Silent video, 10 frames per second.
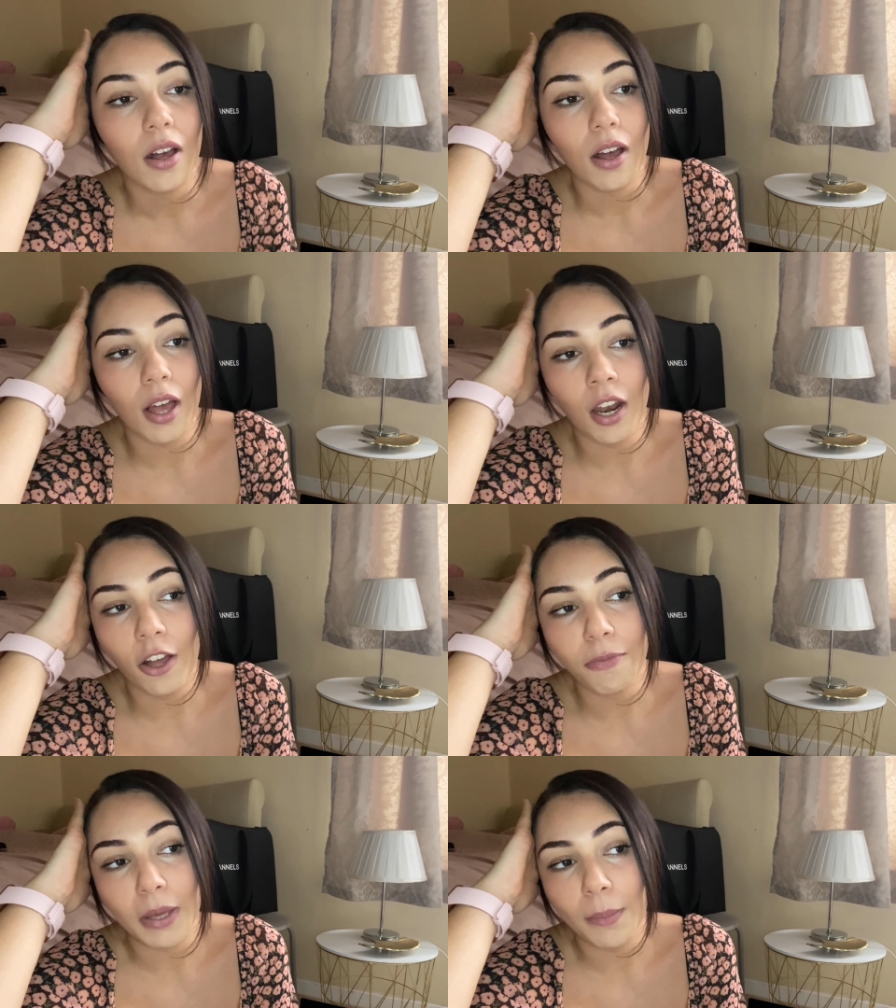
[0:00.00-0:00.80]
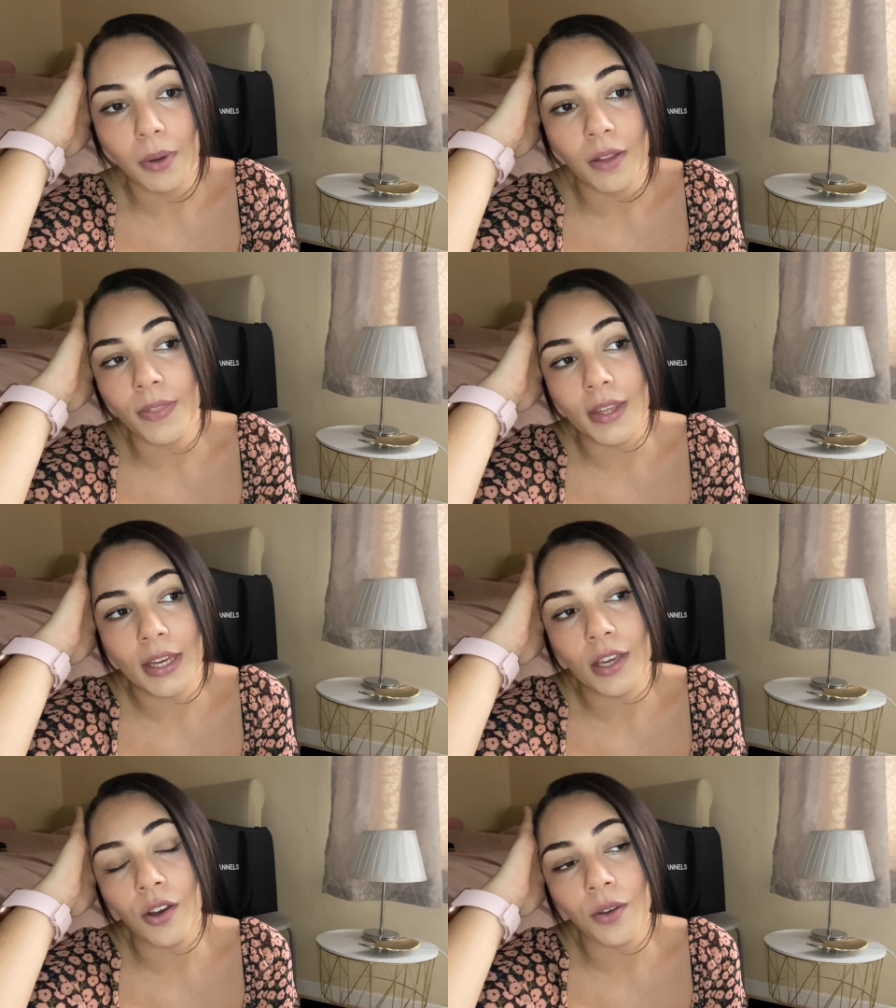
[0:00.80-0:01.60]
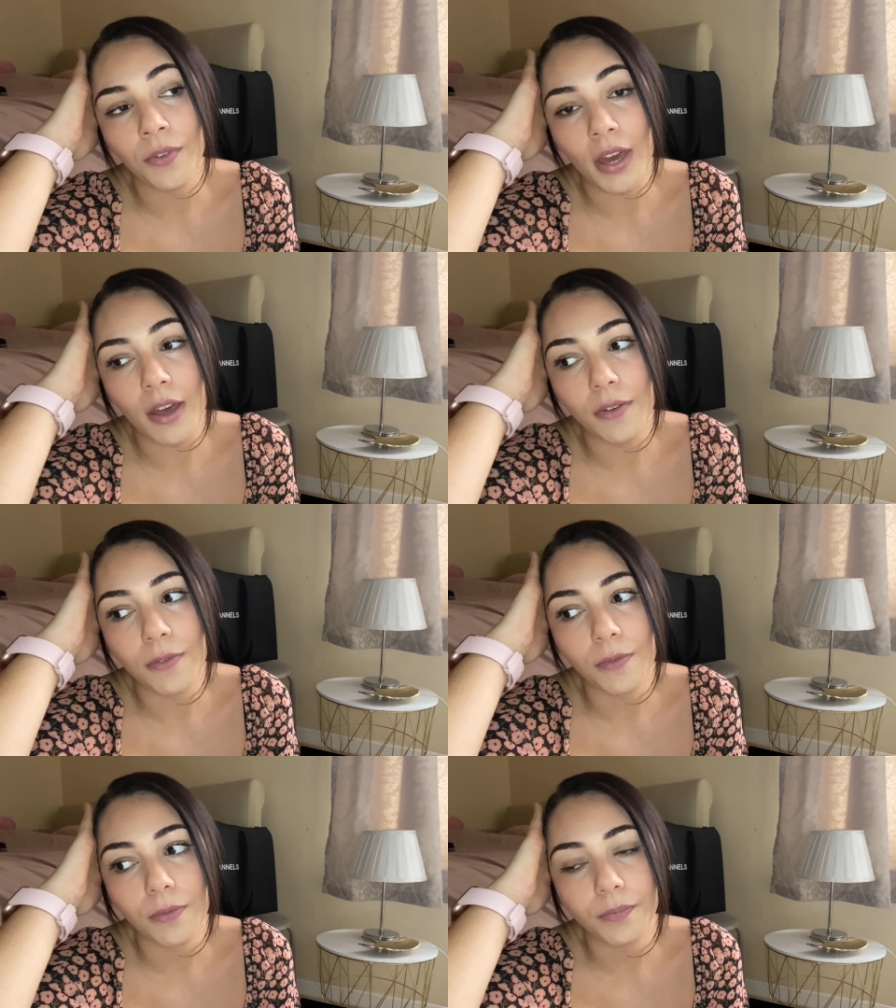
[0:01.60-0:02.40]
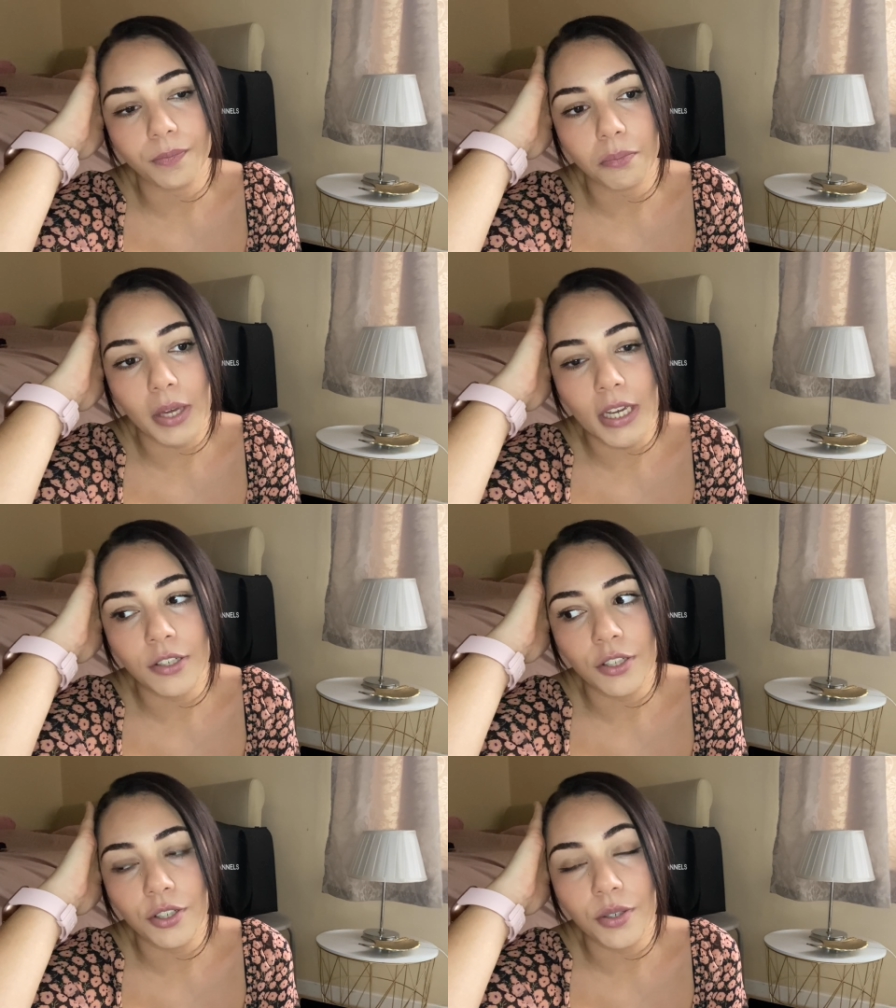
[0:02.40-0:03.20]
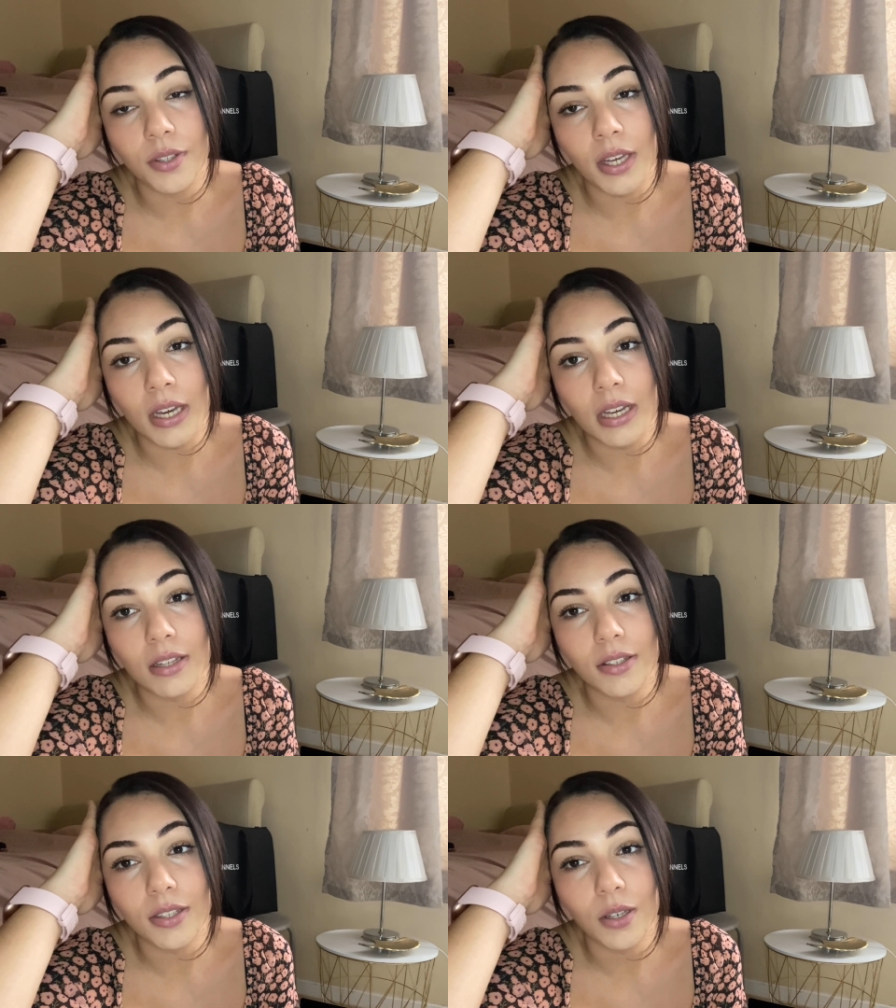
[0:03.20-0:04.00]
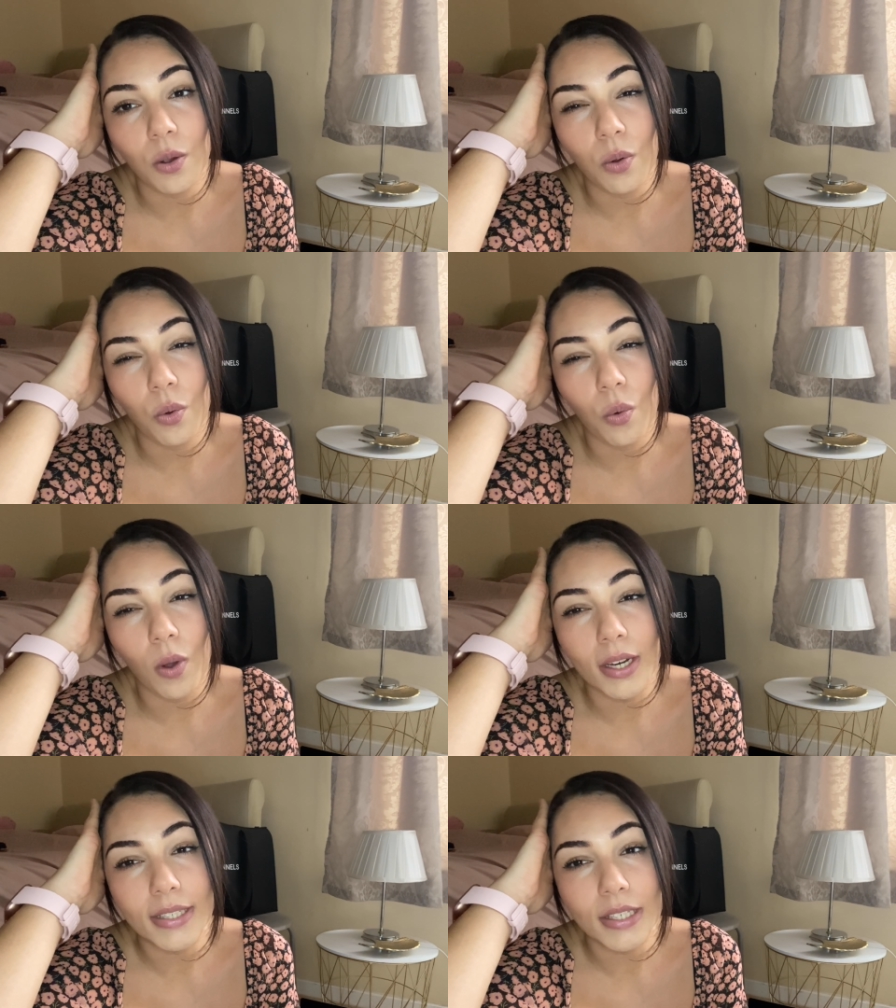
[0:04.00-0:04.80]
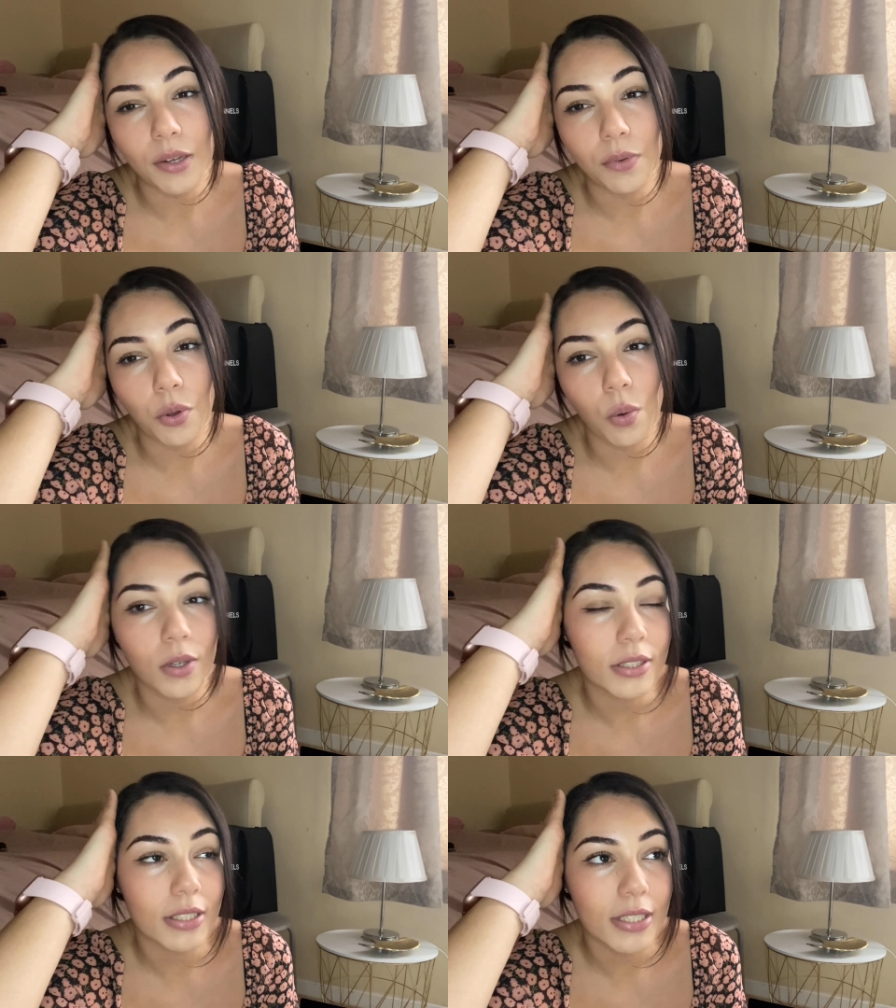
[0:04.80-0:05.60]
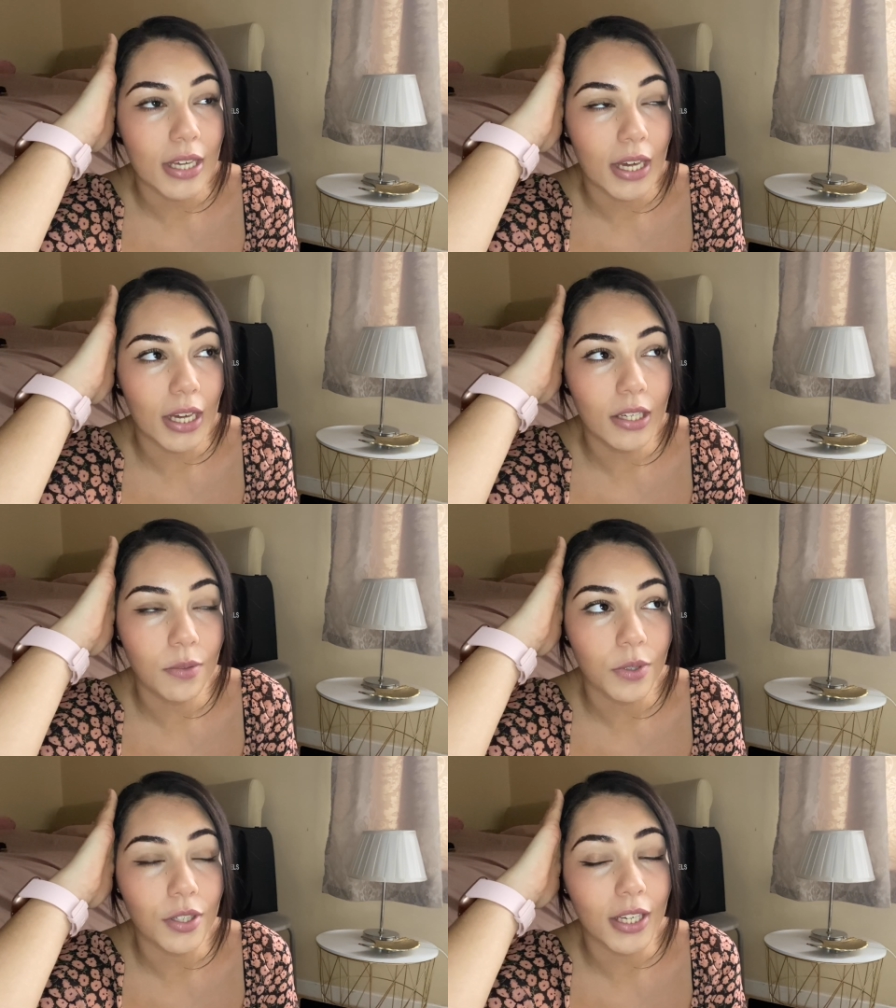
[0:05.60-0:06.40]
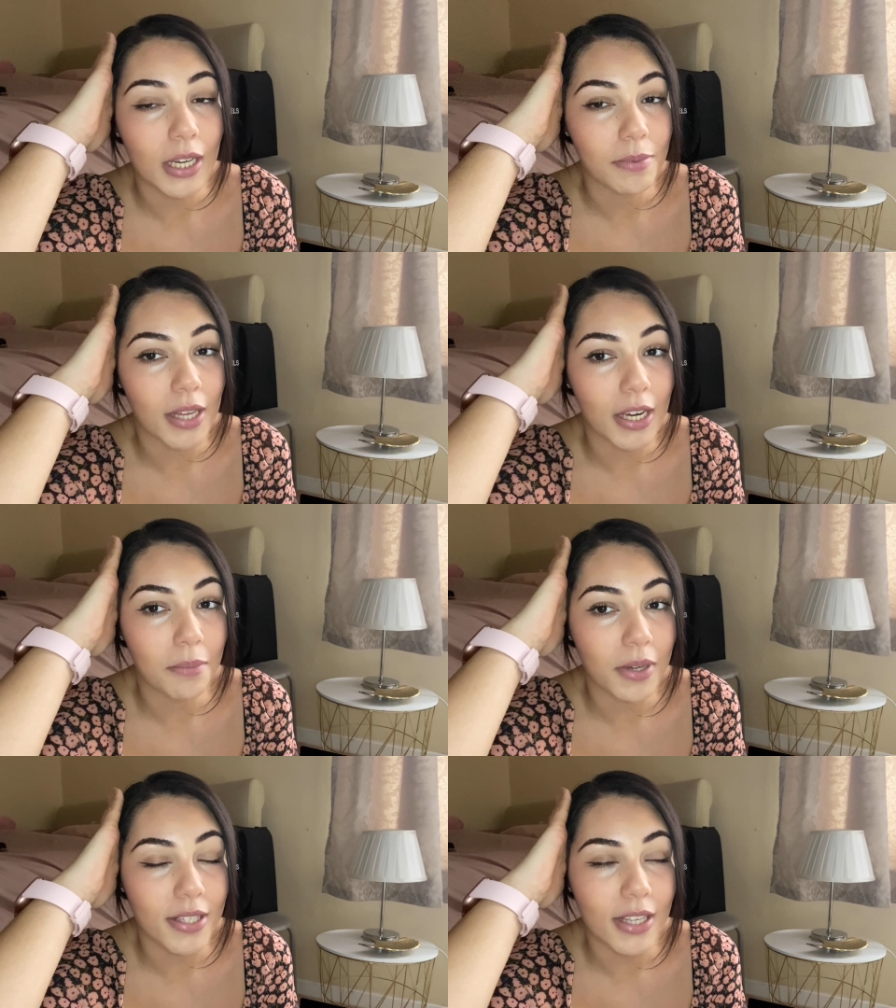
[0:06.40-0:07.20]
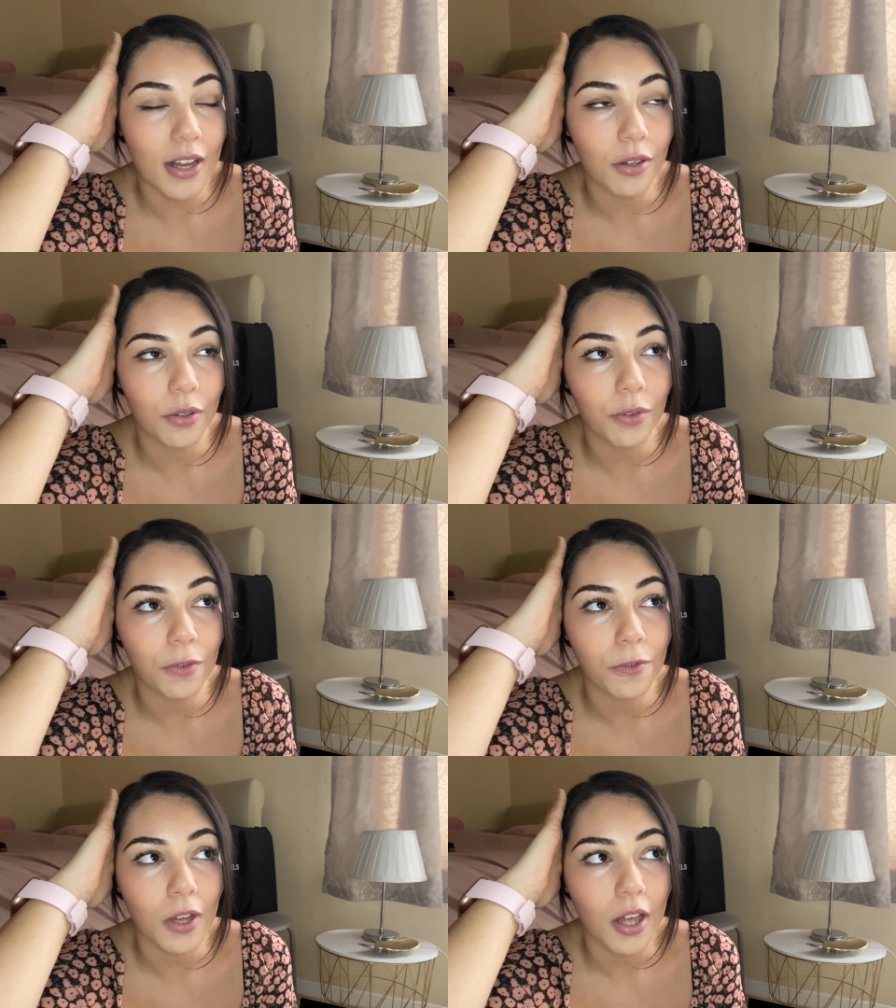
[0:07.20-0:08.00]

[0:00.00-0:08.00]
A lot of people on the IVF pages do say it's quality over quantity, which I keep telling myself.